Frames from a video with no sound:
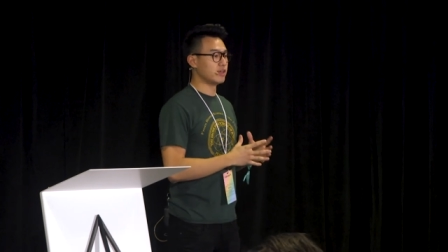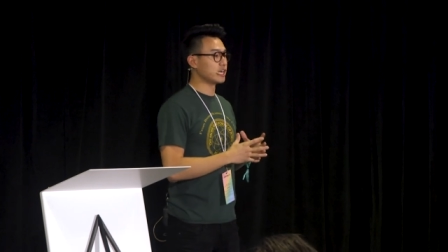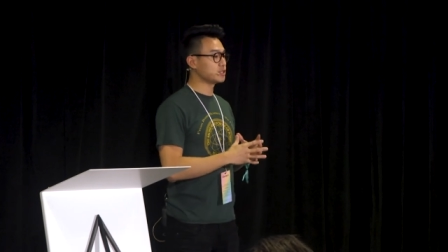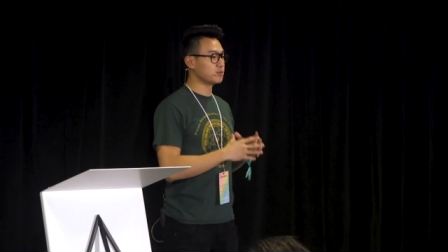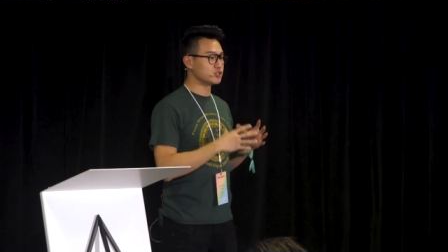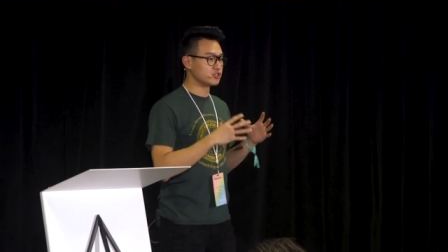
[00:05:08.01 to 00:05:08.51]
The
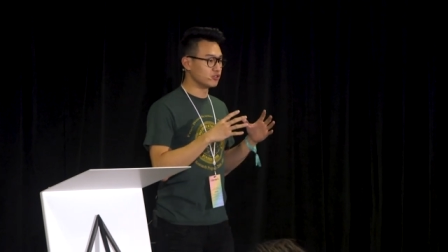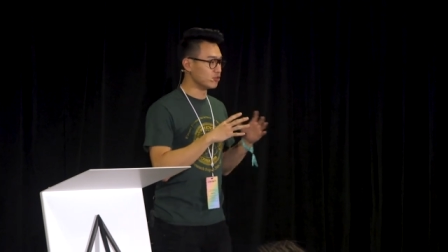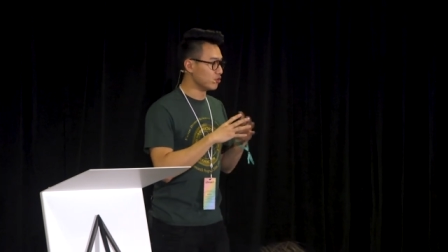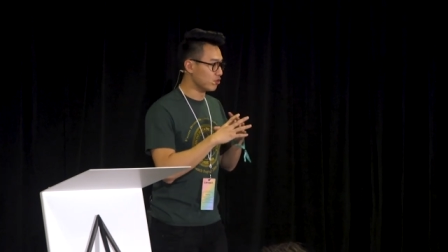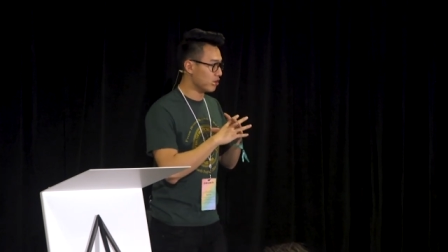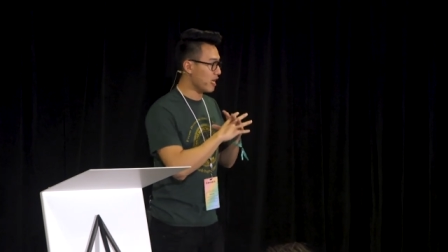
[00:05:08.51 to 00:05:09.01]
experts
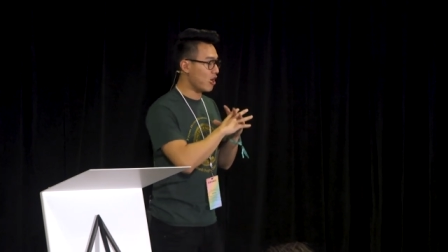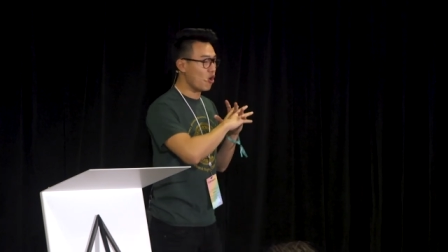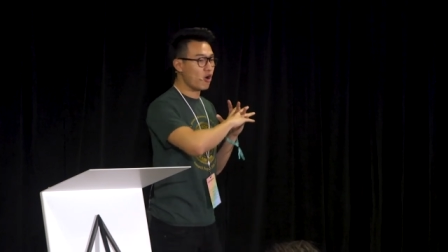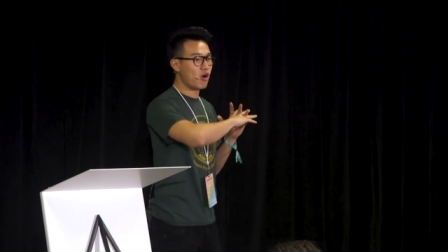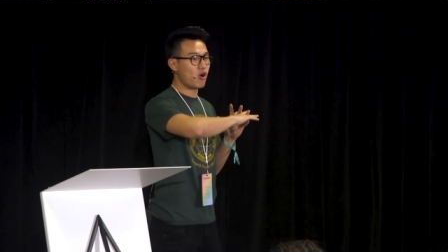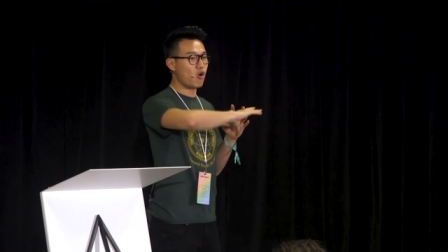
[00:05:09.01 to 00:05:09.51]
are, are
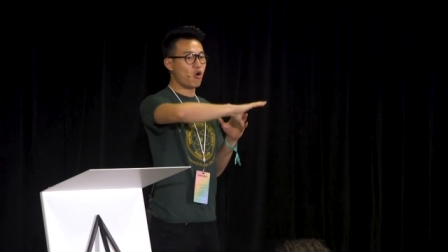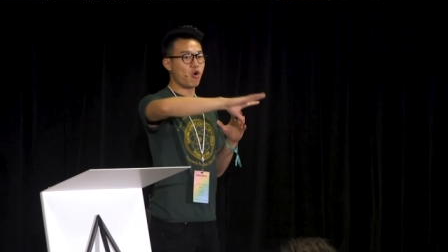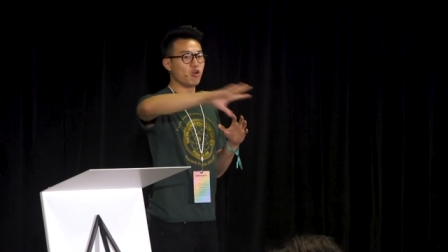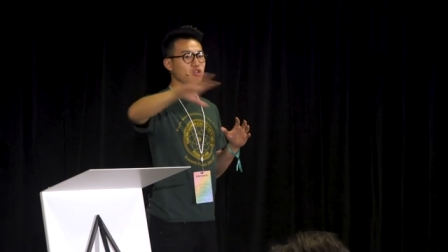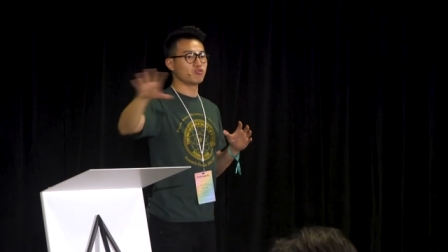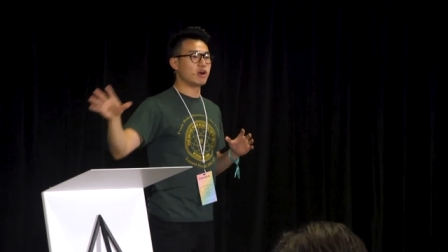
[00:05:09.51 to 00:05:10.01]

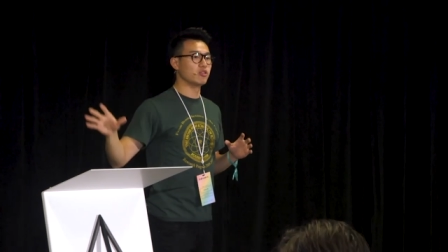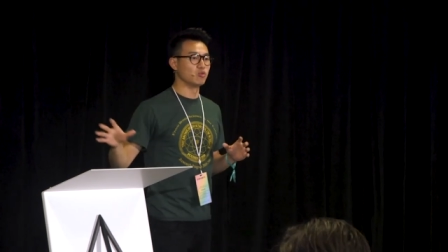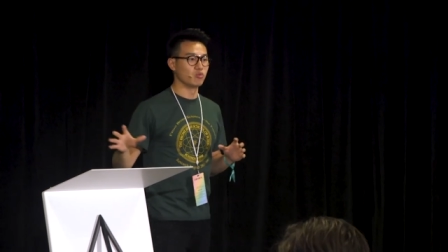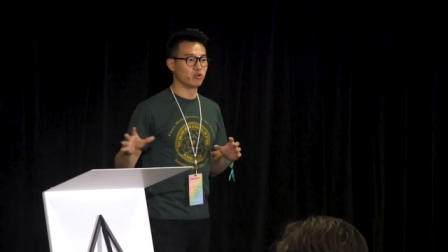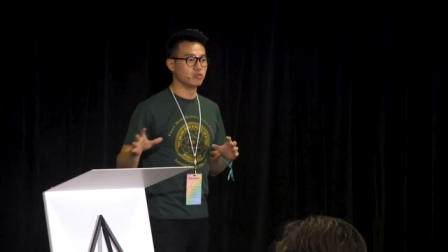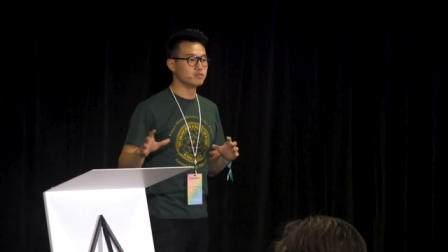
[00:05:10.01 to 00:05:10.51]
all around the
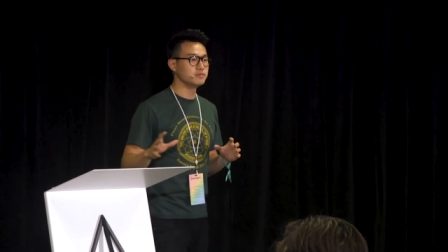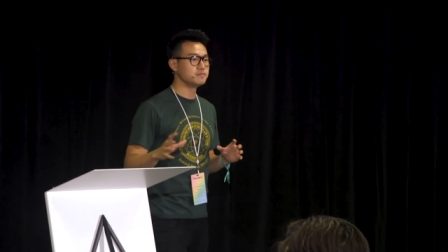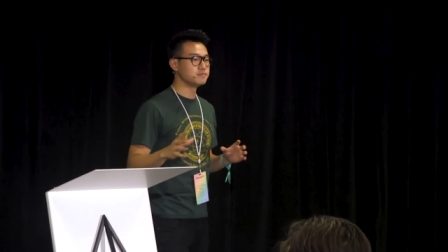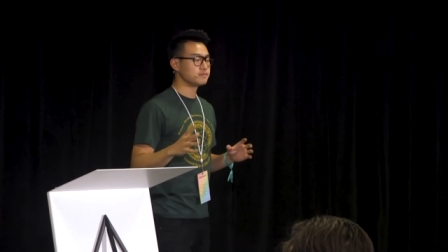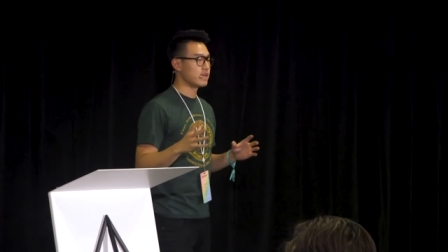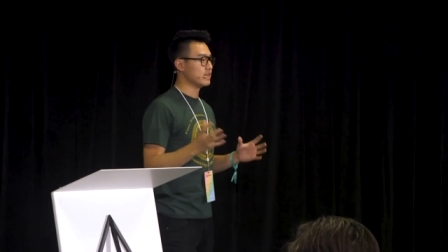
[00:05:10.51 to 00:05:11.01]
world,
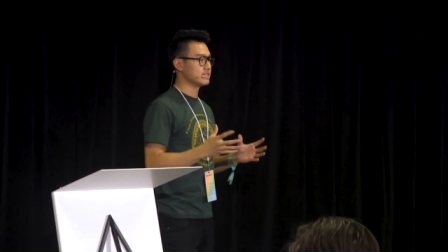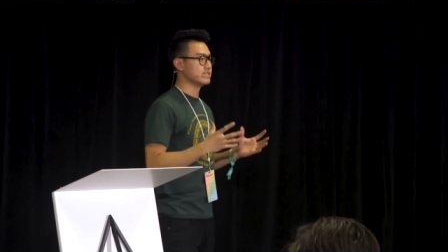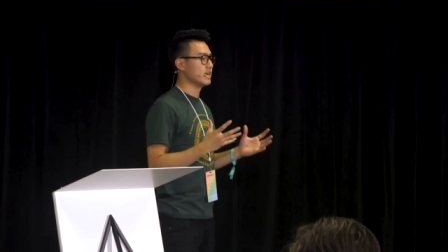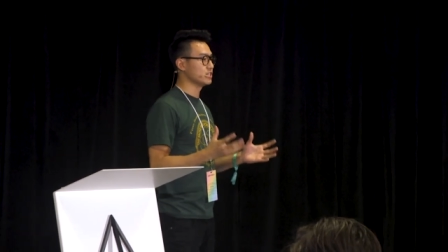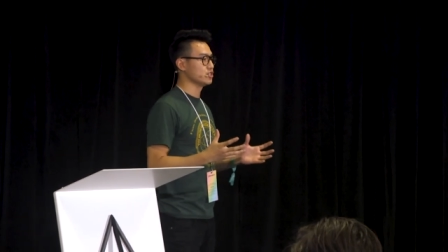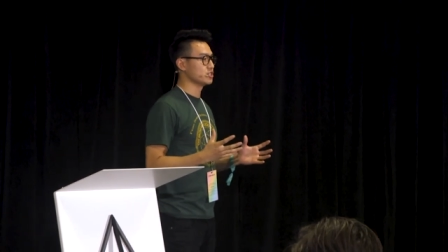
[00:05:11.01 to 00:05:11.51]
and it's
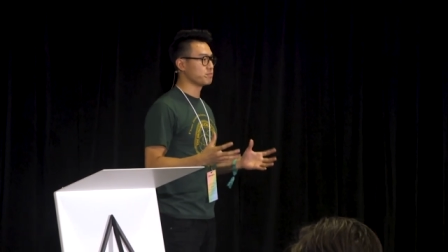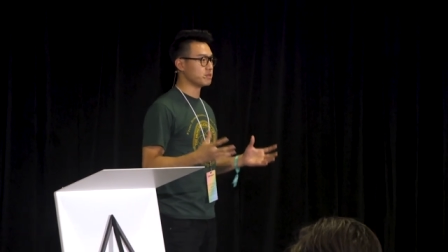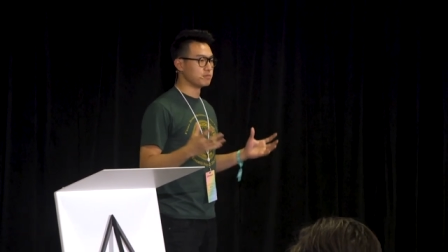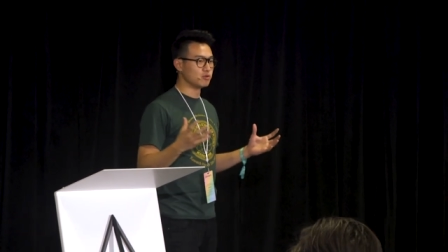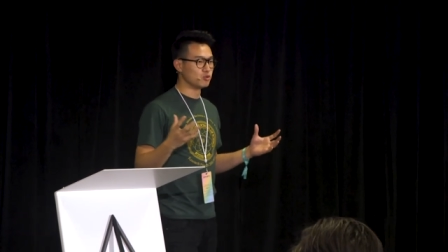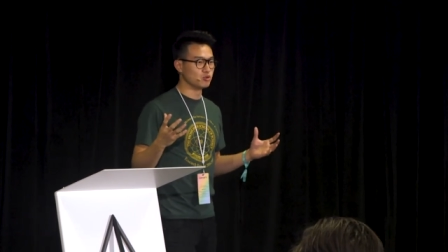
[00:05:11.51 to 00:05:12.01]
not just
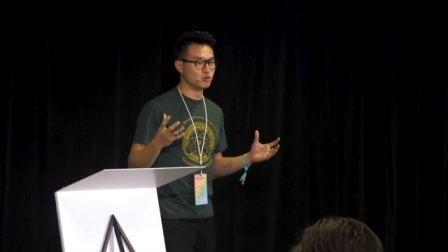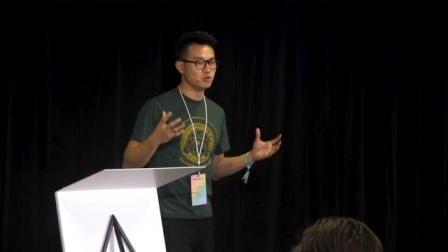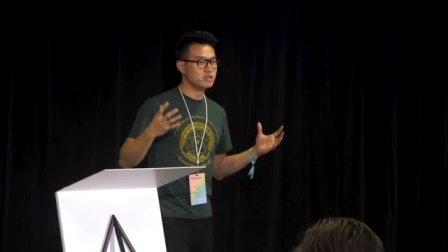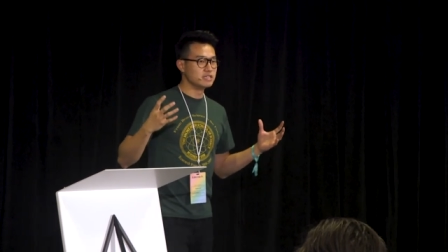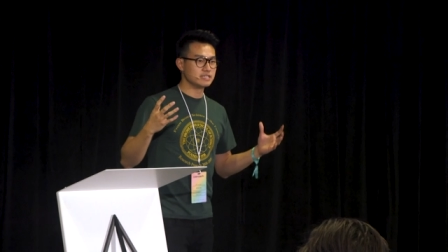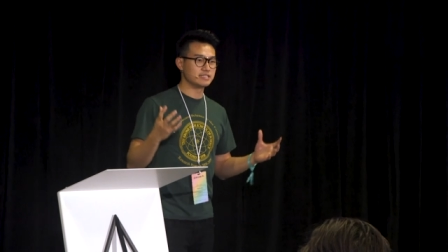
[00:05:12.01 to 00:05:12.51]
people
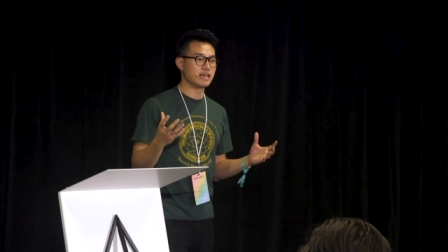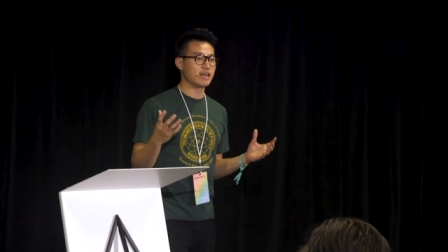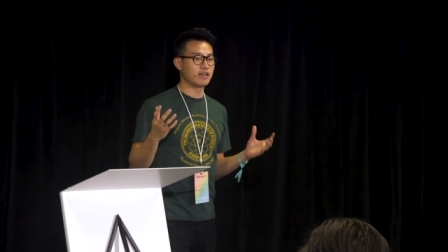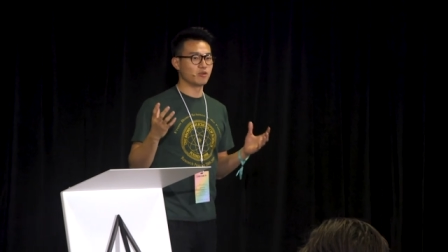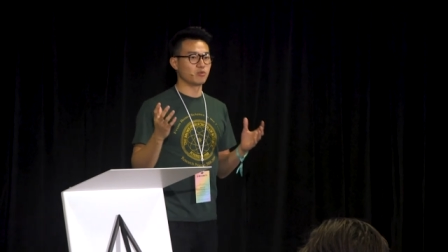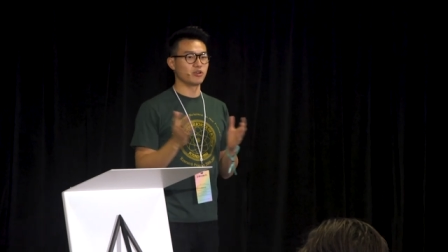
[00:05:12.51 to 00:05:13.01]
who
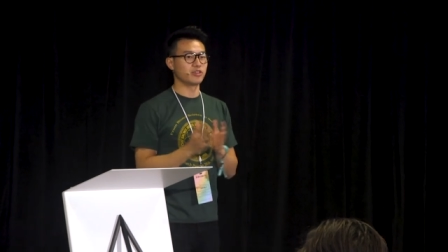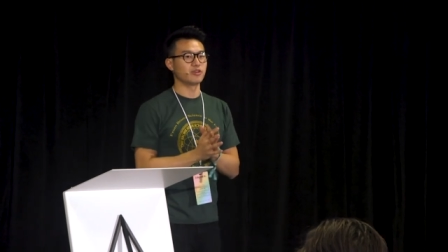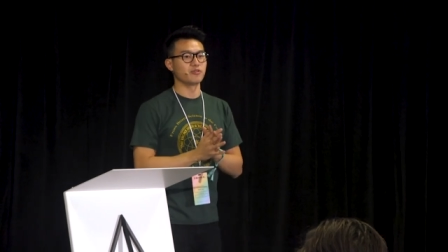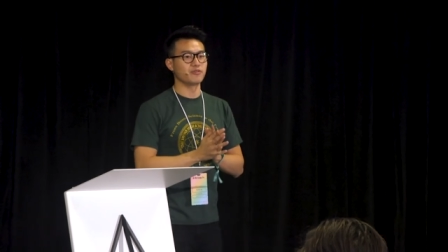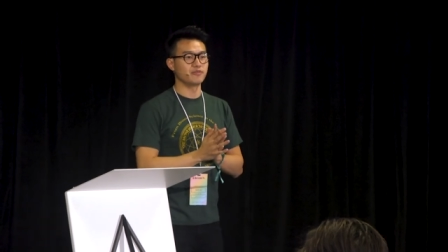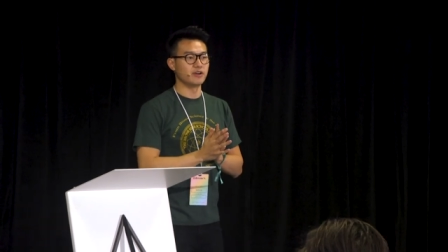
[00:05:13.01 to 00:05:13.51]
say we're
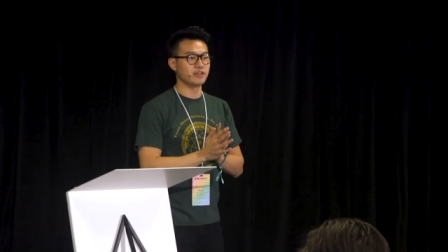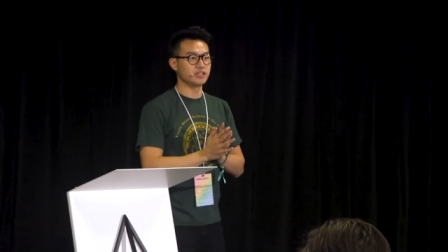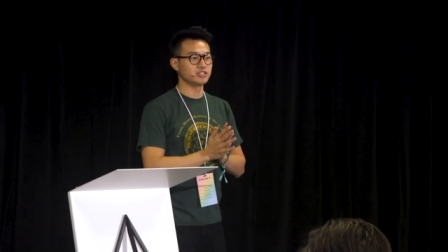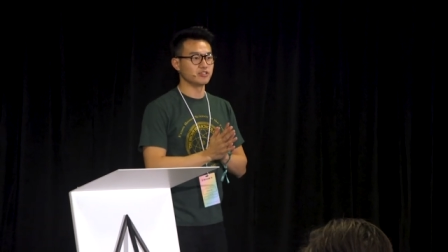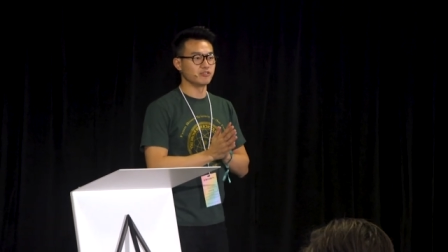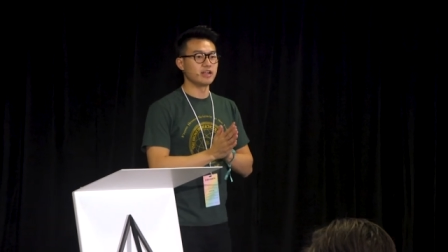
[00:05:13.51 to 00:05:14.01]
Ethereum
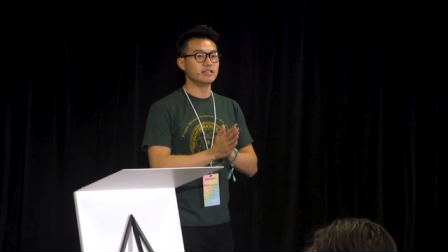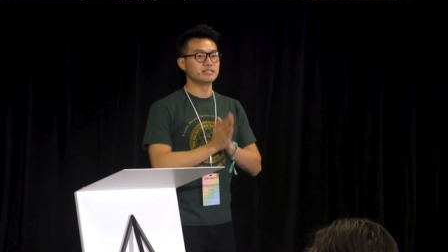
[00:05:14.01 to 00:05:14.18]
Foundation, right?